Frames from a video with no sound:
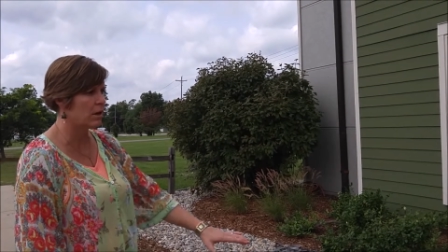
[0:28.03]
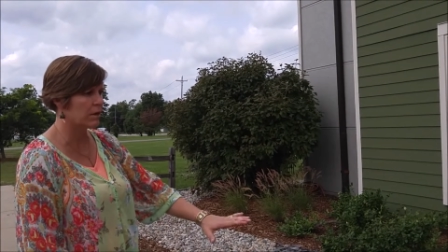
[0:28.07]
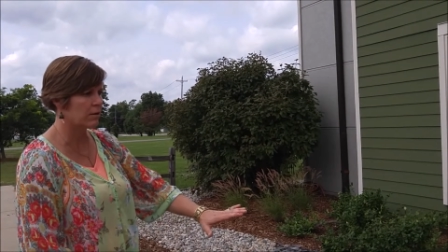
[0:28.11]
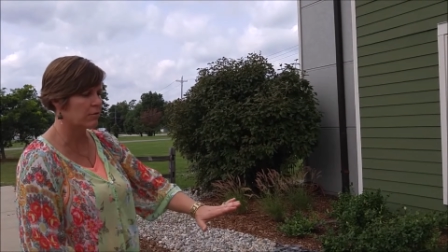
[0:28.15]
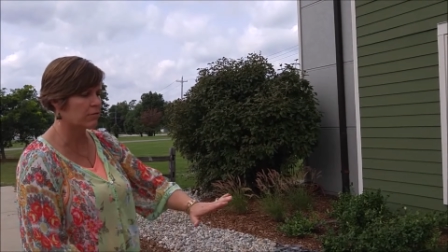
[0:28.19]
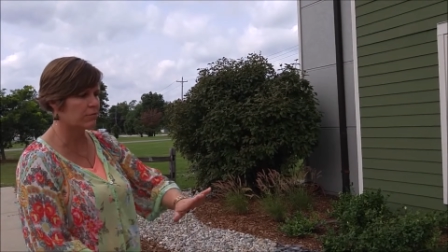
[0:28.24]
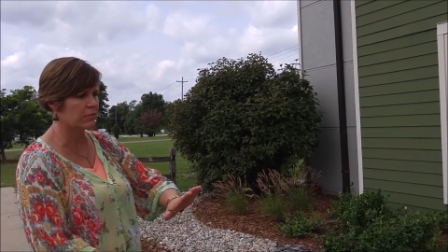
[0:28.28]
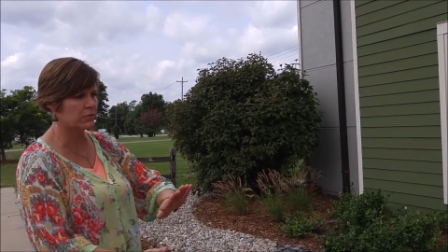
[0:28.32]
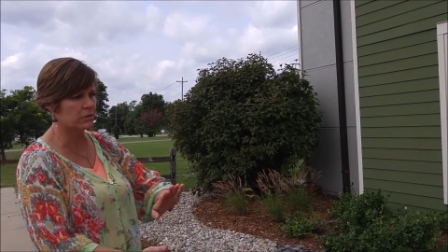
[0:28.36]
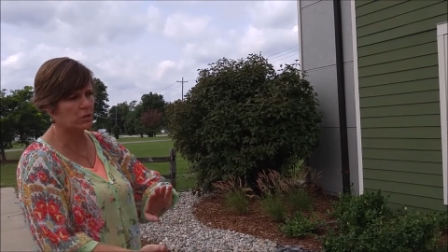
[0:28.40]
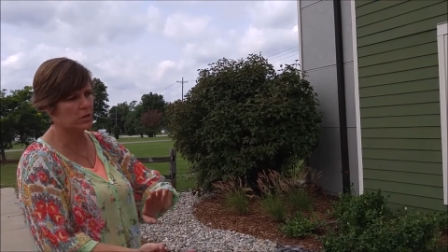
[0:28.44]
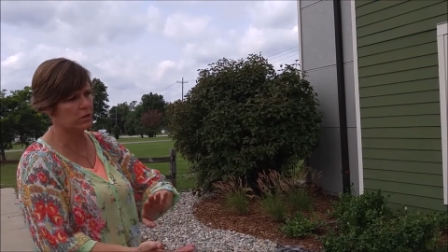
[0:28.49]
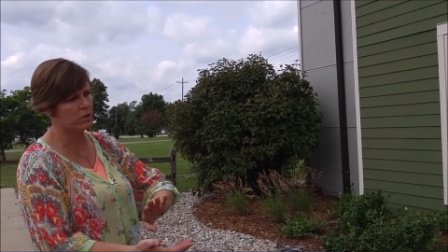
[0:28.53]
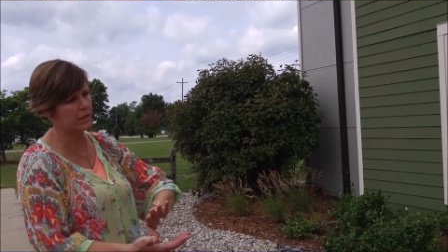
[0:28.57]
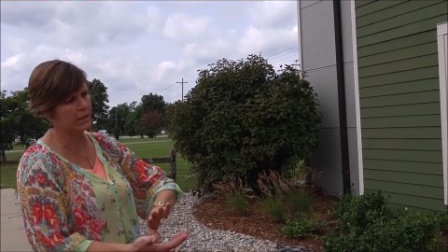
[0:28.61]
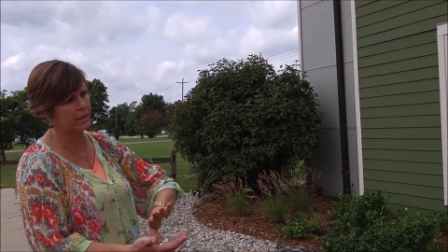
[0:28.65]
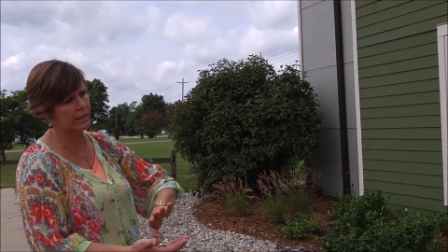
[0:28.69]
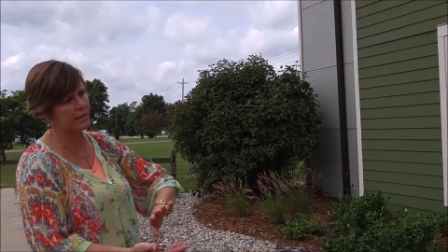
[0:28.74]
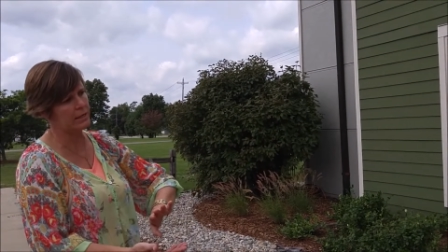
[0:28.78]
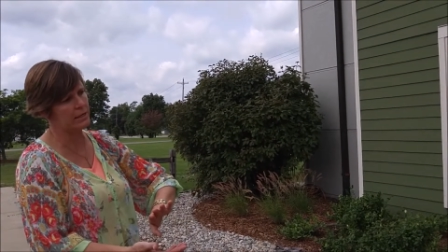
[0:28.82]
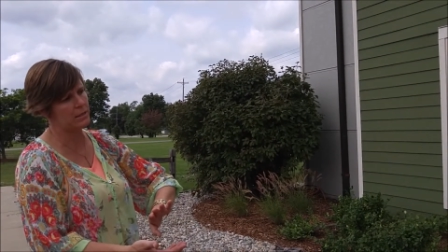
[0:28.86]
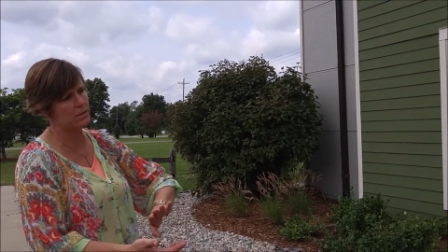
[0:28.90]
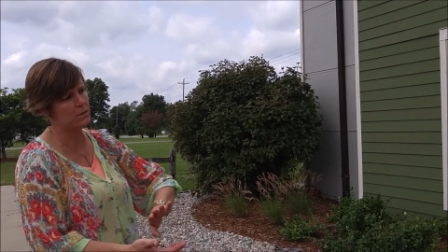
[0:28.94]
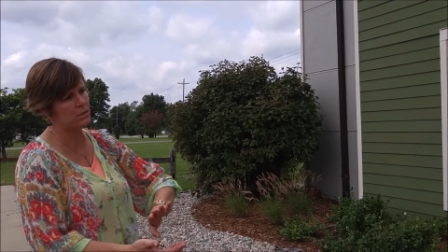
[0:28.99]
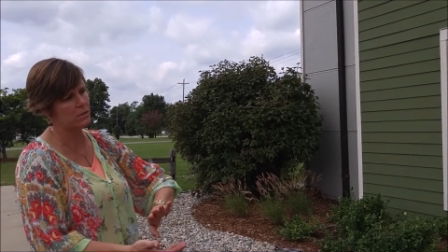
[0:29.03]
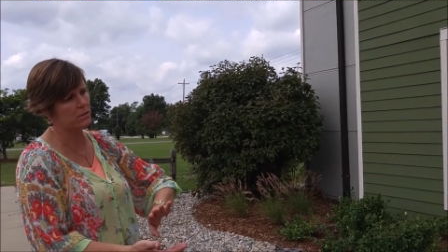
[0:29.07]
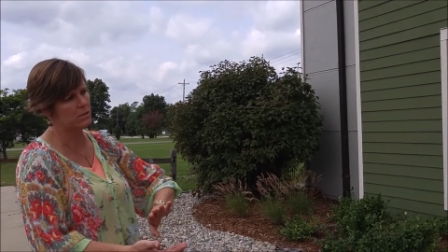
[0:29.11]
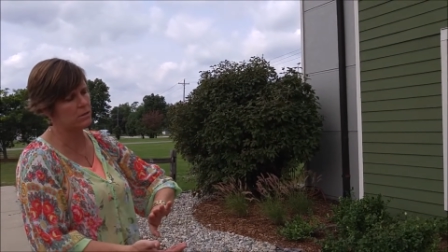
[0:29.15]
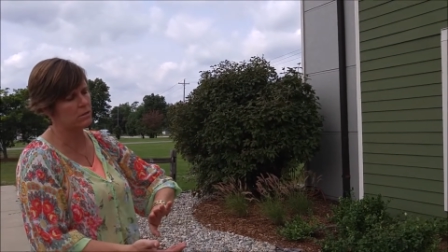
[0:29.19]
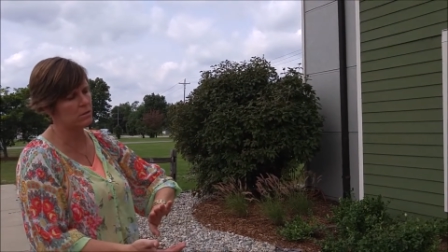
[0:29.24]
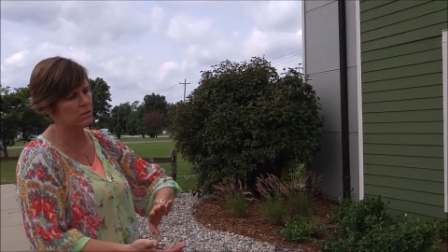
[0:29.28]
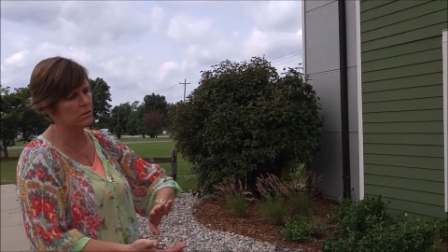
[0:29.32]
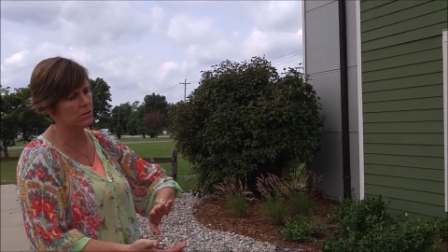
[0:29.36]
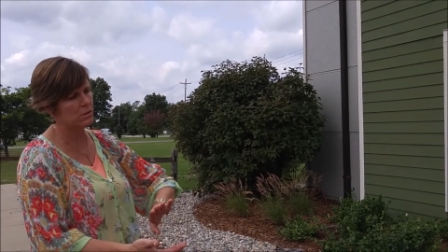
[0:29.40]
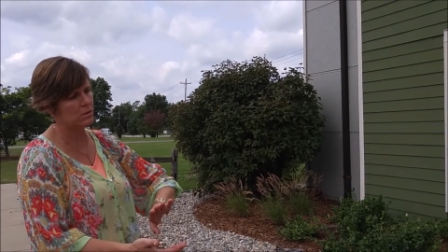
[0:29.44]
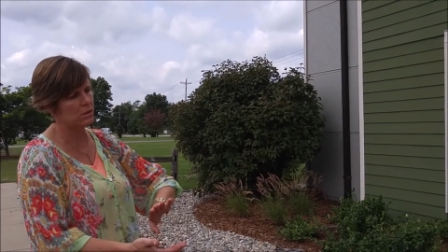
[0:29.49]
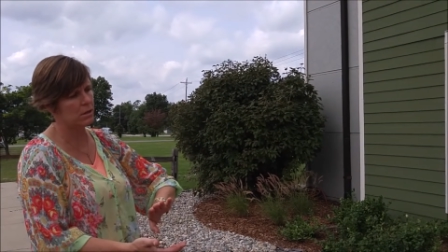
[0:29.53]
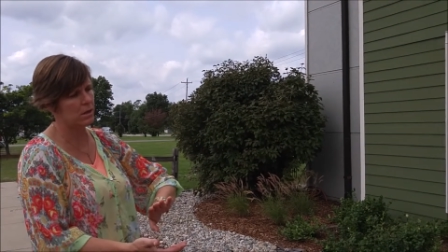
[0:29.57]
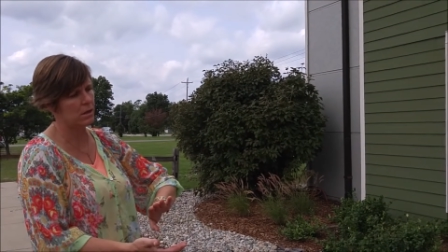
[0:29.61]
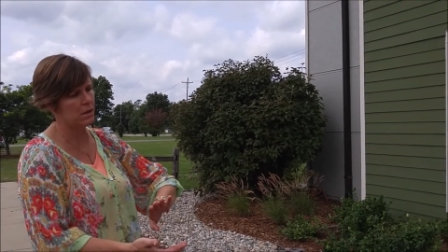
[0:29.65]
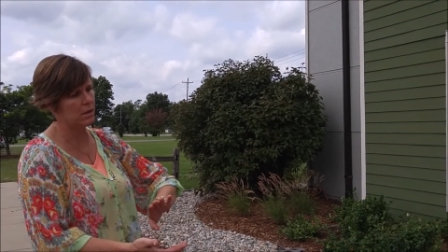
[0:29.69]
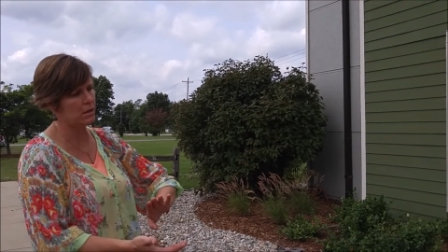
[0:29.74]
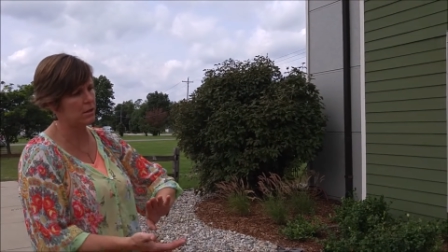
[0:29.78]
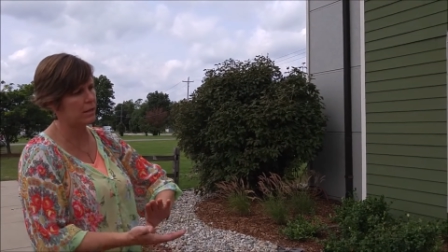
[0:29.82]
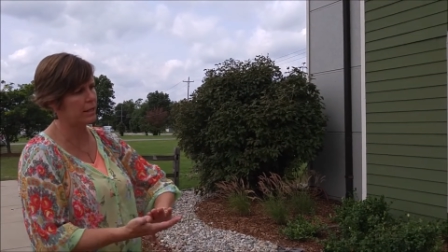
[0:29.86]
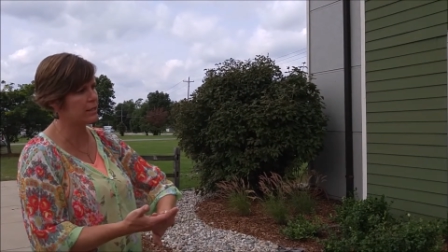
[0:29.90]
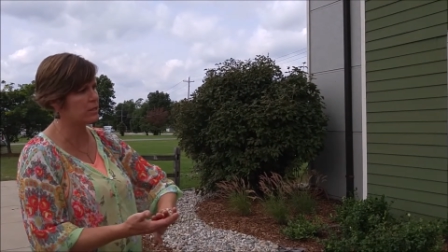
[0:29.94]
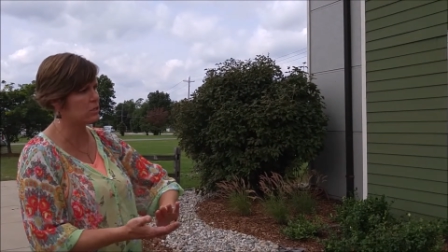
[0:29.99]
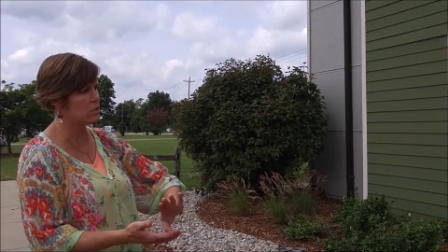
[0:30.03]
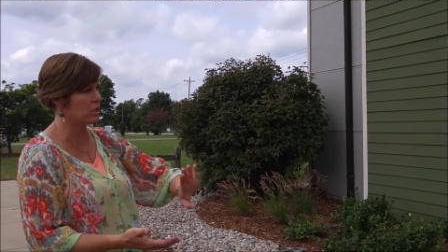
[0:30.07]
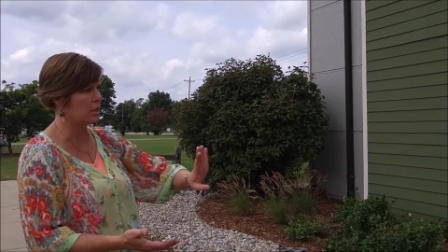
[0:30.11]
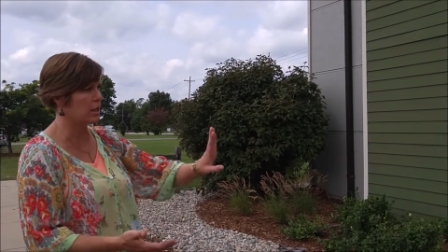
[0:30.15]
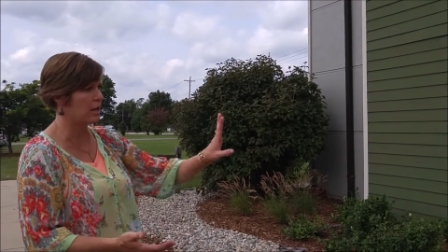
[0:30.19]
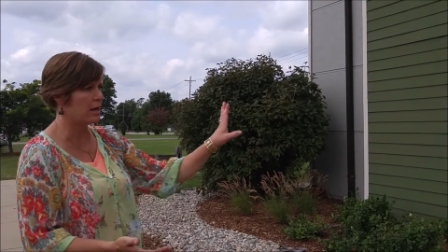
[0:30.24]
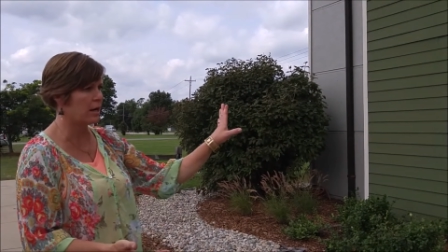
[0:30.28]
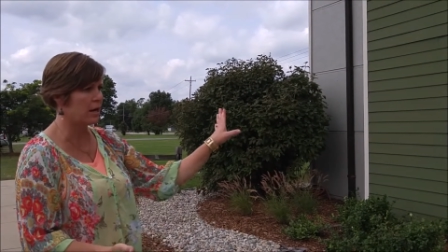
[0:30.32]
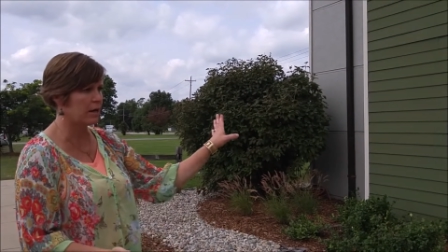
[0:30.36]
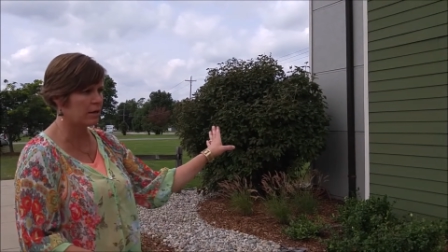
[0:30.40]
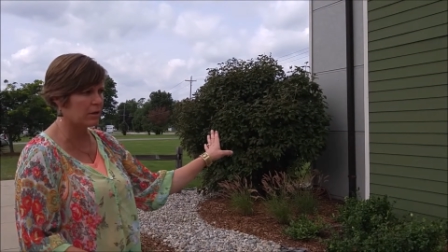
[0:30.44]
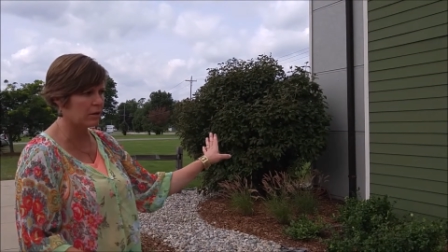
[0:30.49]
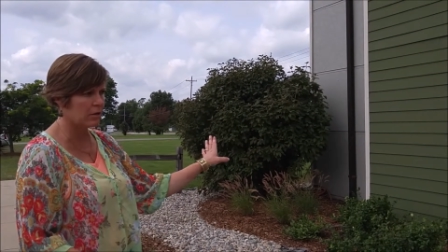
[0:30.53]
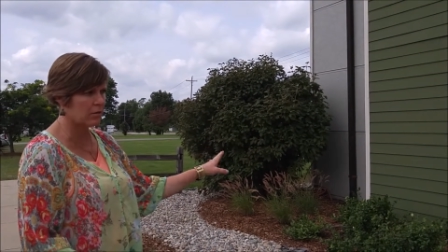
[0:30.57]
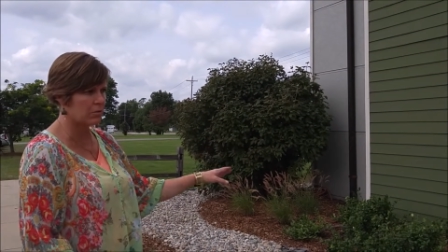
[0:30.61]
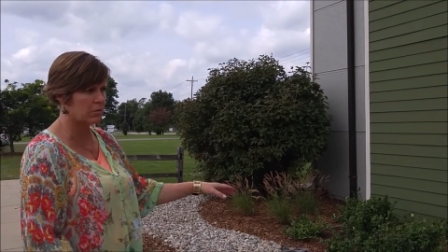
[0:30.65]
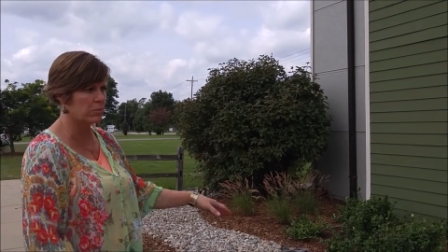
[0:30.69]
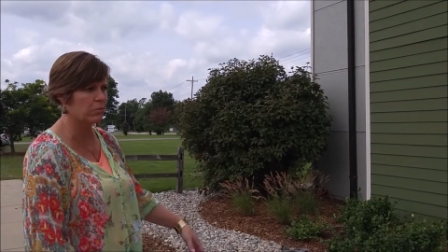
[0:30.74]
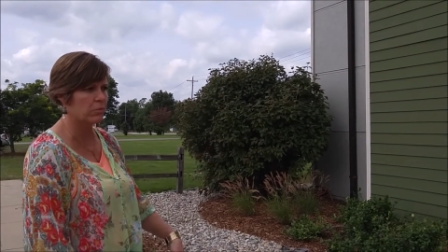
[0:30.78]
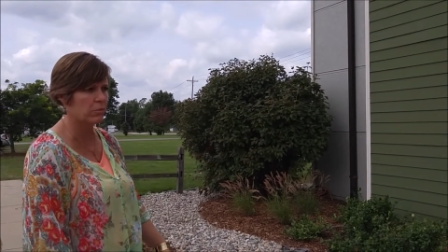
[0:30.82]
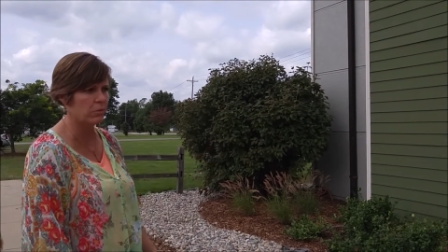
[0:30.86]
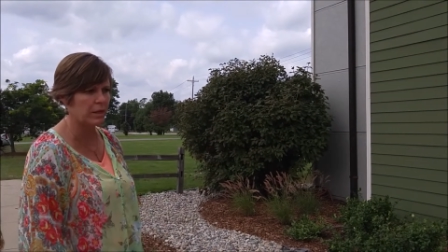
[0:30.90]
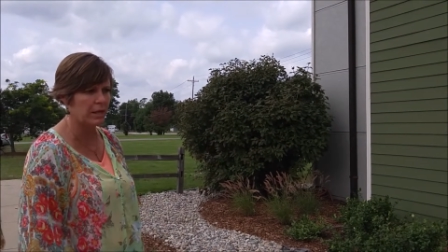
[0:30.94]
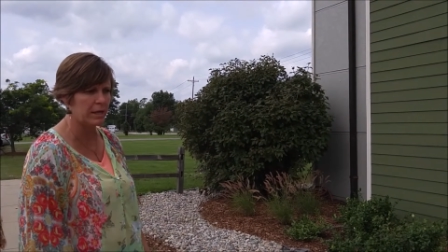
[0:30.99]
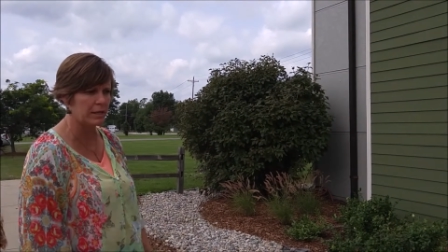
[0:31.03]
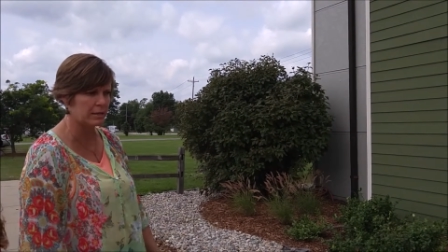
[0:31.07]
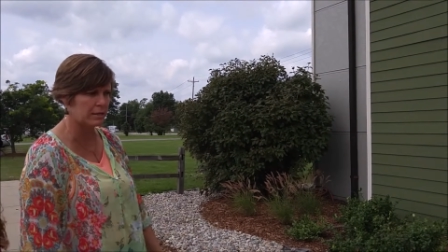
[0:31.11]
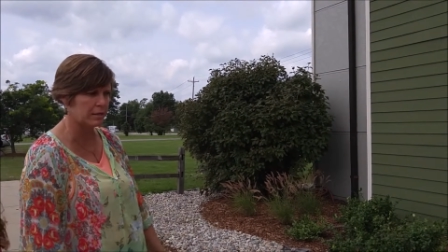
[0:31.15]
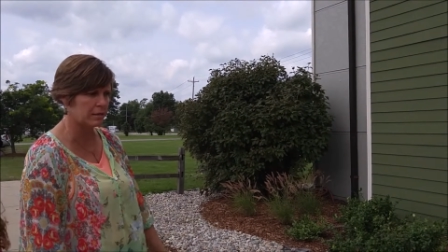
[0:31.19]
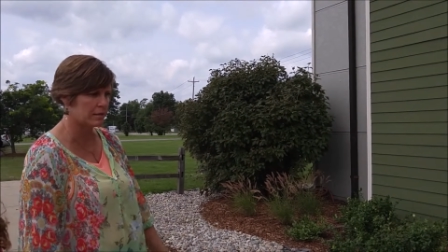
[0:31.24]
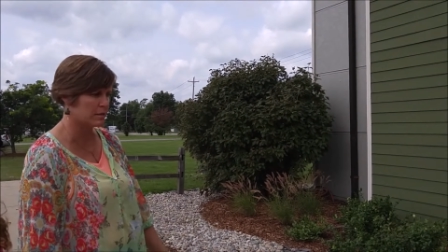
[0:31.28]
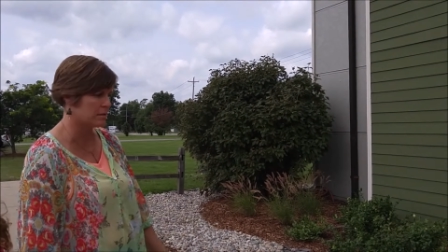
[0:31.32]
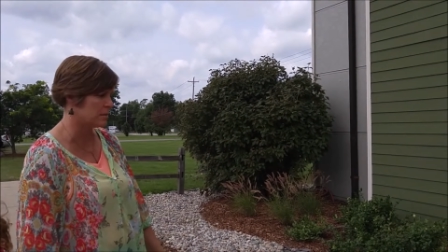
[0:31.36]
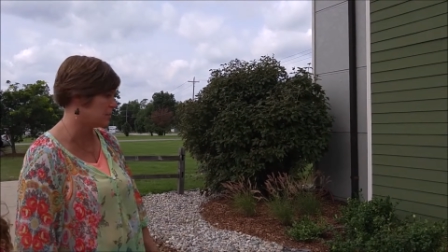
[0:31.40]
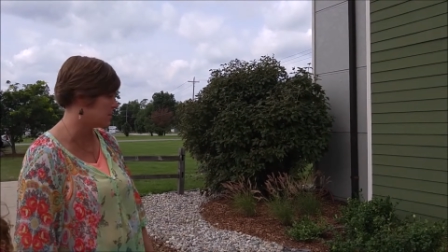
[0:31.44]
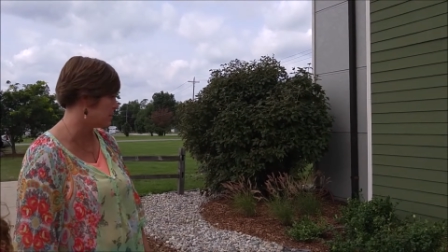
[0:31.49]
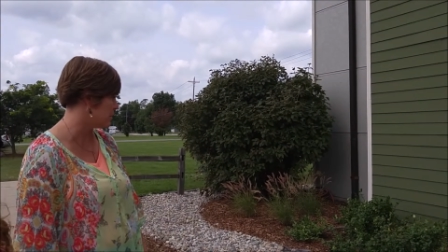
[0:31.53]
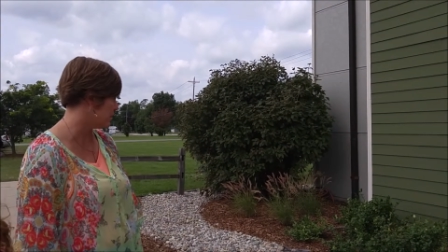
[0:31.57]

long, starting in late July through the end of the